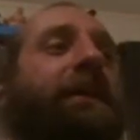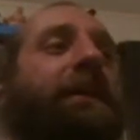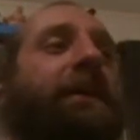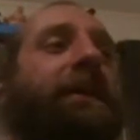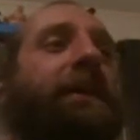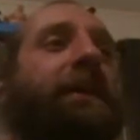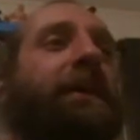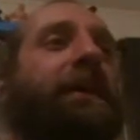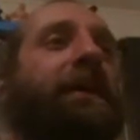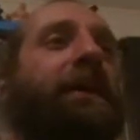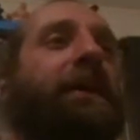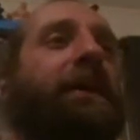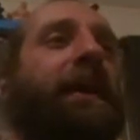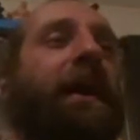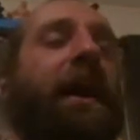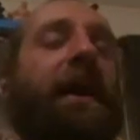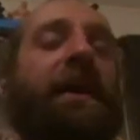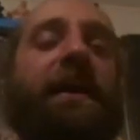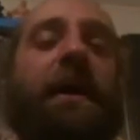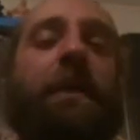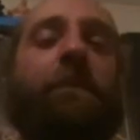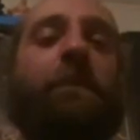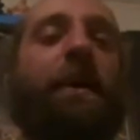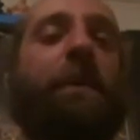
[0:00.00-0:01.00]
uh,
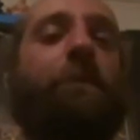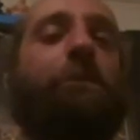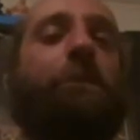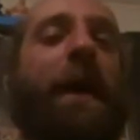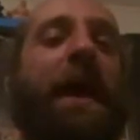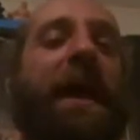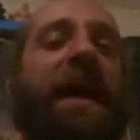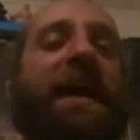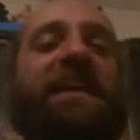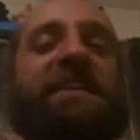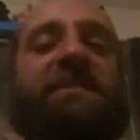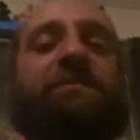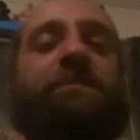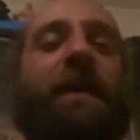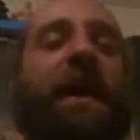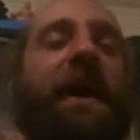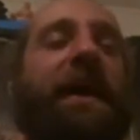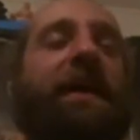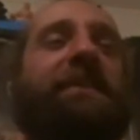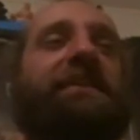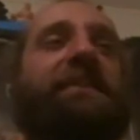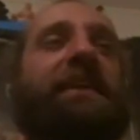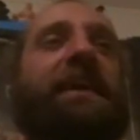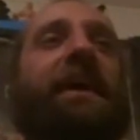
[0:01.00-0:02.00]
I got my bags
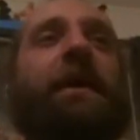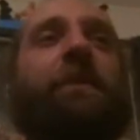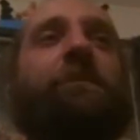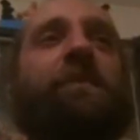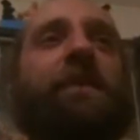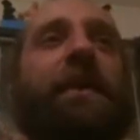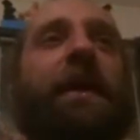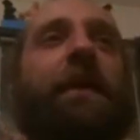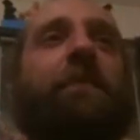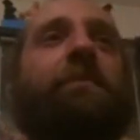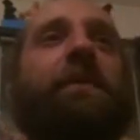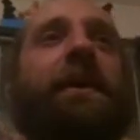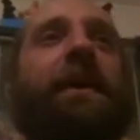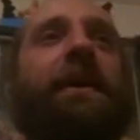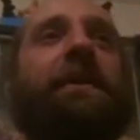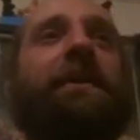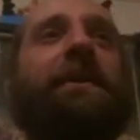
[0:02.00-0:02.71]
packed up and I'm